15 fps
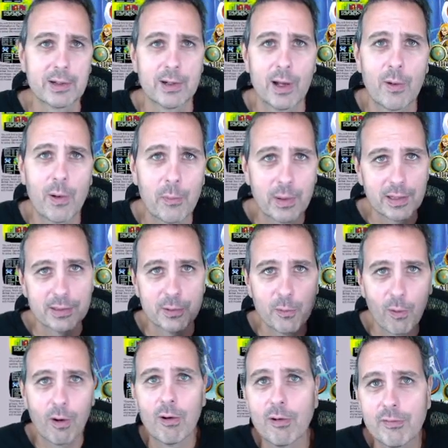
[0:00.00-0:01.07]
no, I want to do
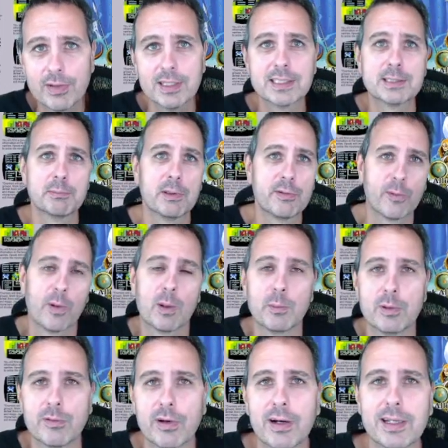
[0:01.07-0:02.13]
all of this before I
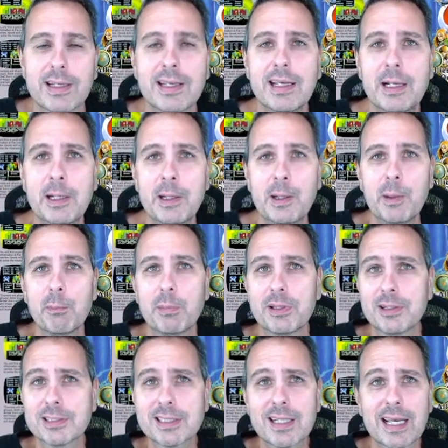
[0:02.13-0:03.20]
move on. But
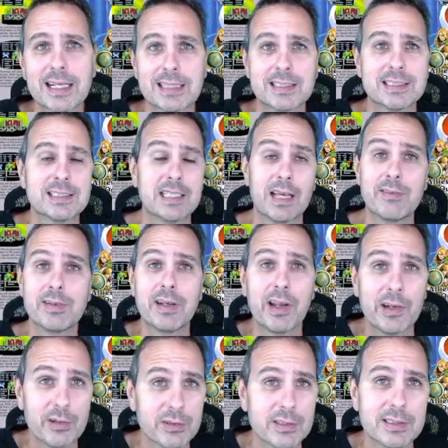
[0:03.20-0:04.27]
there's like
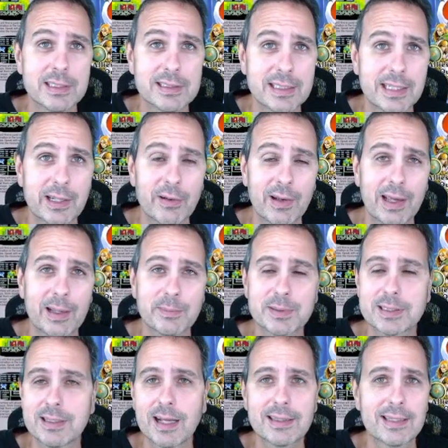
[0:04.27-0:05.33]
700 Nintendo games.
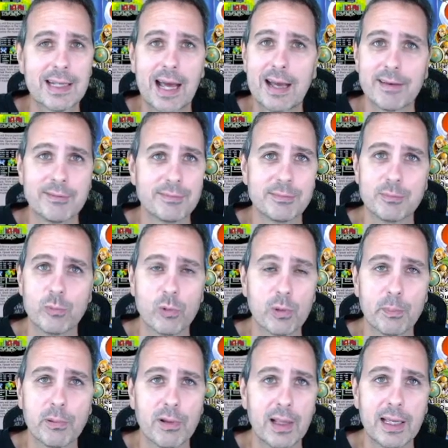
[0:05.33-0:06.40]
Not that I will
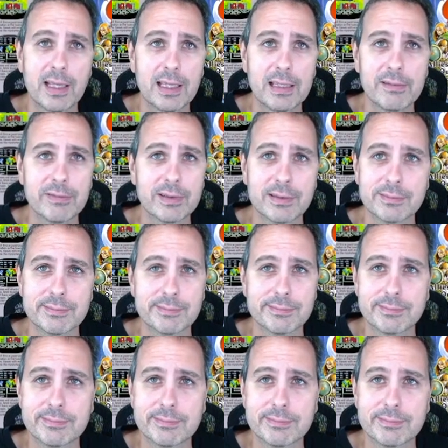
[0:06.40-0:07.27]
play even,